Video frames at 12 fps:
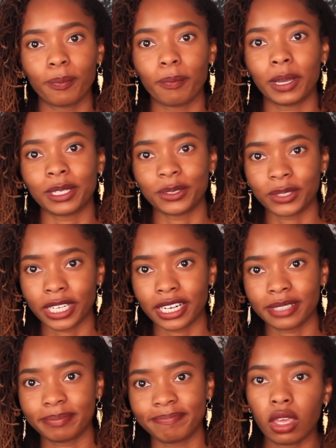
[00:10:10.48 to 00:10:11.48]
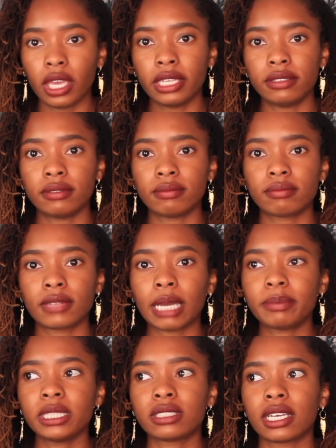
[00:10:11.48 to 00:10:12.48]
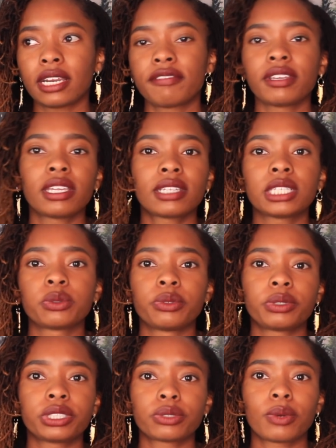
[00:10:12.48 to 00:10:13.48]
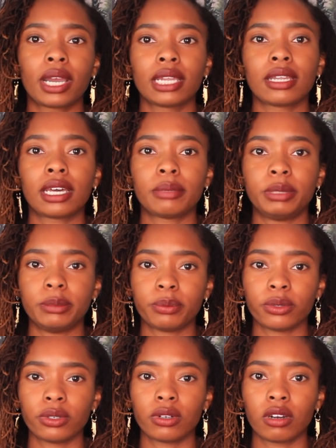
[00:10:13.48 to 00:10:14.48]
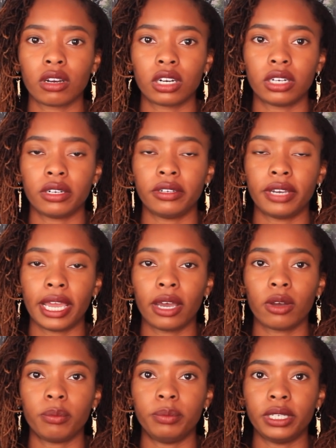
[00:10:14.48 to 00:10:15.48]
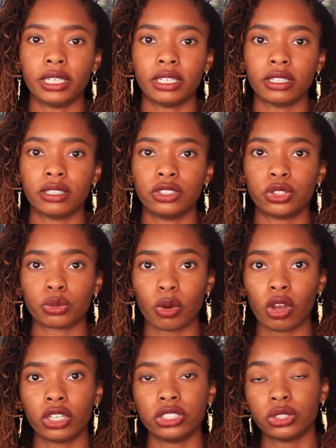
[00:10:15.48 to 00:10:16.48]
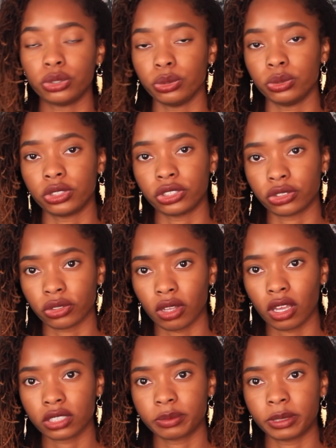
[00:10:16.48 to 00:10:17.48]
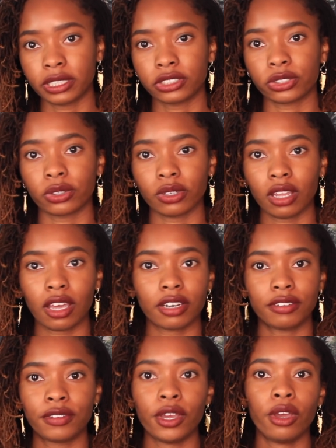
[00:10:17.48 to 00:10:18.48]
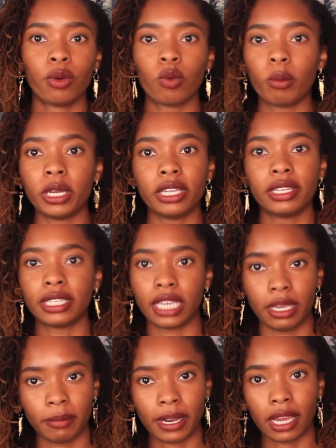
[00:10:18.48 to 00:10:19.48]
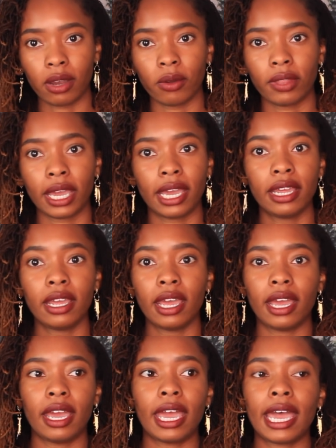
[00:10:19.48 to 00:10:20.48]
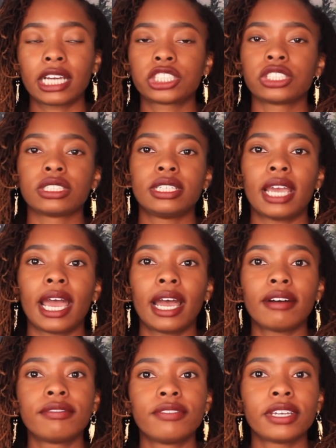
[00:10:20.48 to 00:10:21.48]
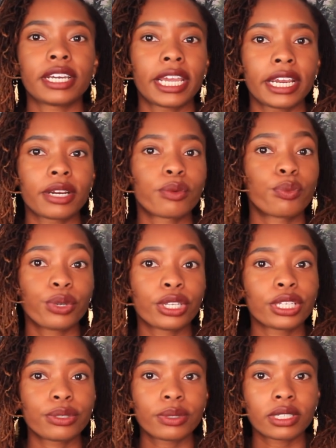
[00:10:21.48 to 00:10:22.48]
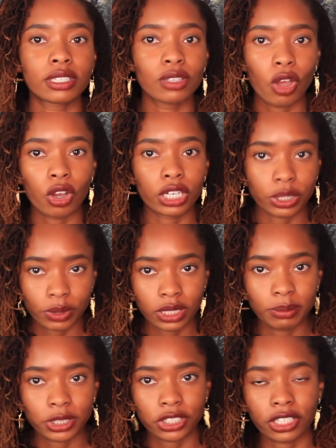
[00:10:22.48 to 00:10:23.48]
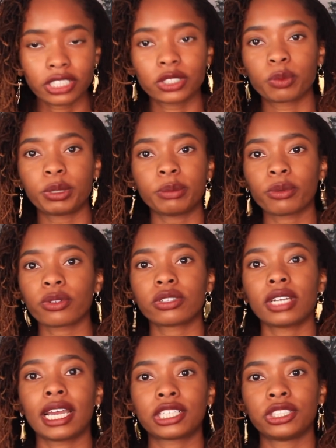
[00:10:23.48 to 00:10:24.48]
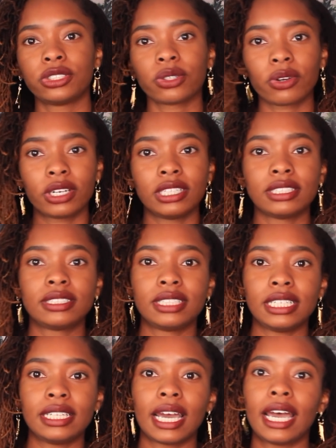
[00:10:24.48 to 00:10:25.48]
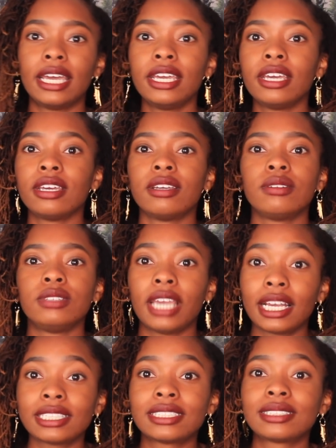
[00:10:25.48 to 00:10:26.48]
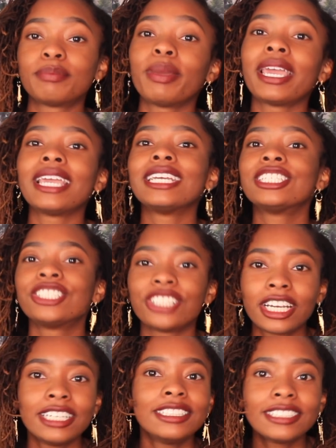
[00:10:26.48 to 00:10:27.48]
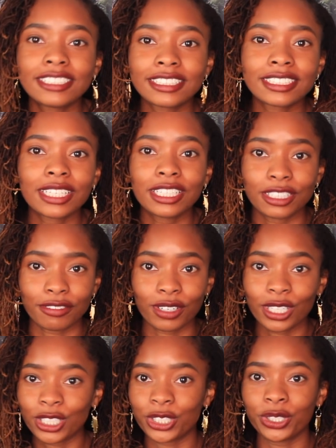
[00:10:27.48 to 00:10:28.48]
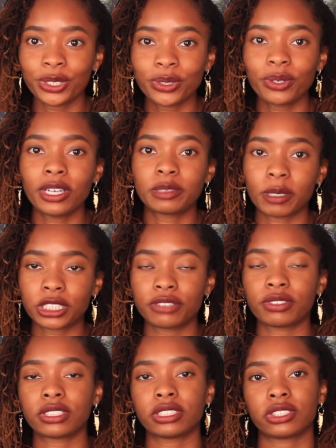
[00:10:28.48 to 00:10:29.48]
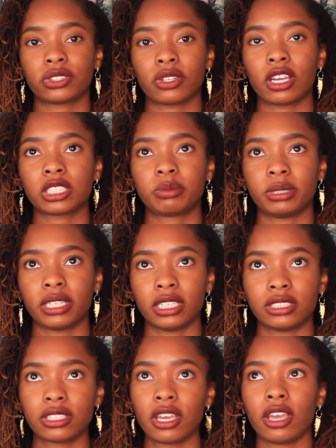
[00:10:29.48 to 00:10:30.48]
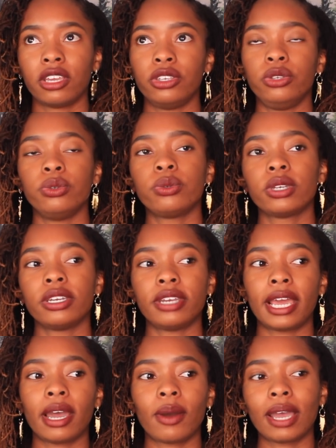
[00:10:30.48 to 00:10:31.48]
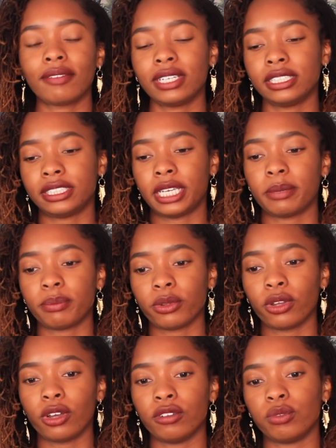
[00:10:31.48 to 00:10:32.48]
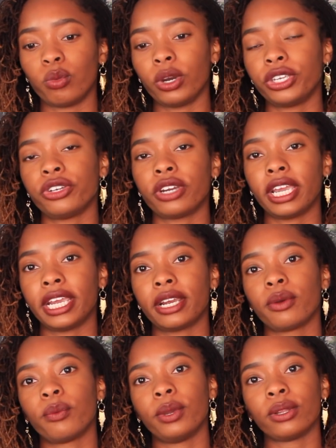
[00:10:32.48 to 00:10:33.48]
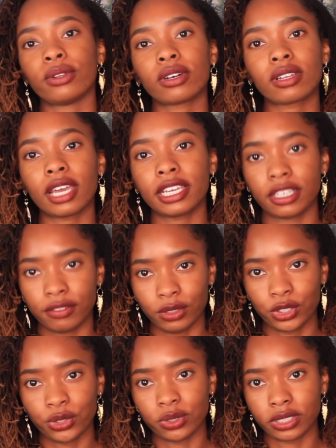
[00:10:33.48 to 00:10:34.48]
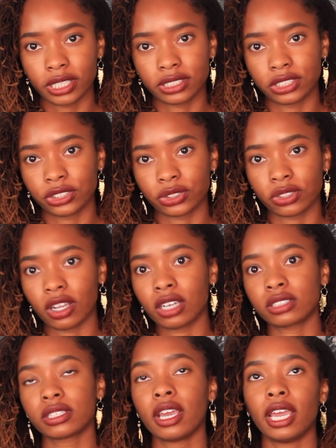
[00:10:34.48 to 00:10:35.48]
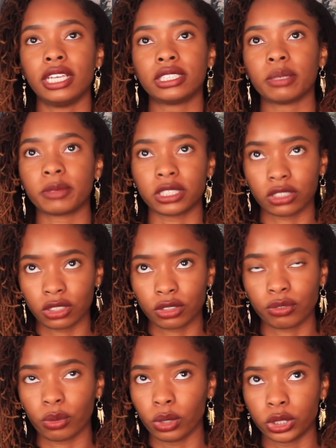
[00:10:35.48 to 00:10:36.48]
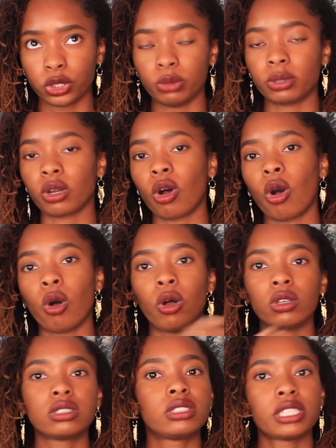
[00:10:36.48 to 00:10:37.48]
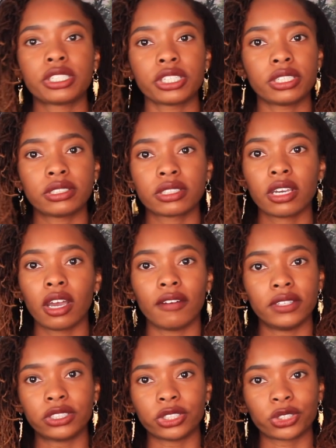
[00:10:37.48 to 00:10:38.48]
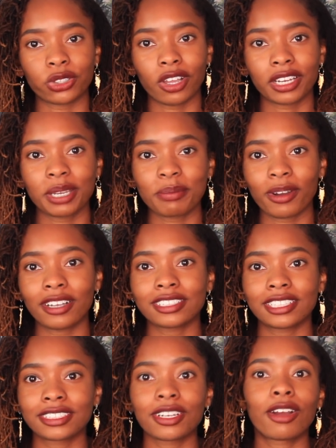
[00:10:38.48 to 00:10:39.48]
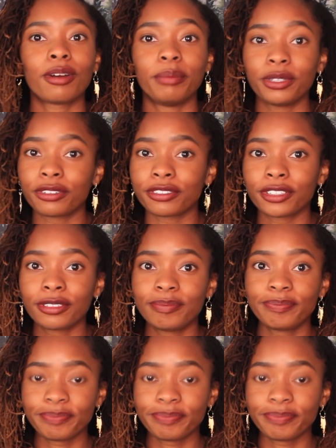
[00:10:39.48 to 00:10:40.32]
my loose hair. And that being said, I feel like that's one reason why a lot of people are now being drawn to Sisterlocks, because there are a lot of women in the game now that actually have their hair really, really long and really mature. So people are actually starting to see that, yes, patience is a virtue, especially for Sisterlocks, because you can now have an example of what your hair will look like if you choose to get Sisterlocks, and something to look forward to. But all stages of the Sisterlocking process are beautiful.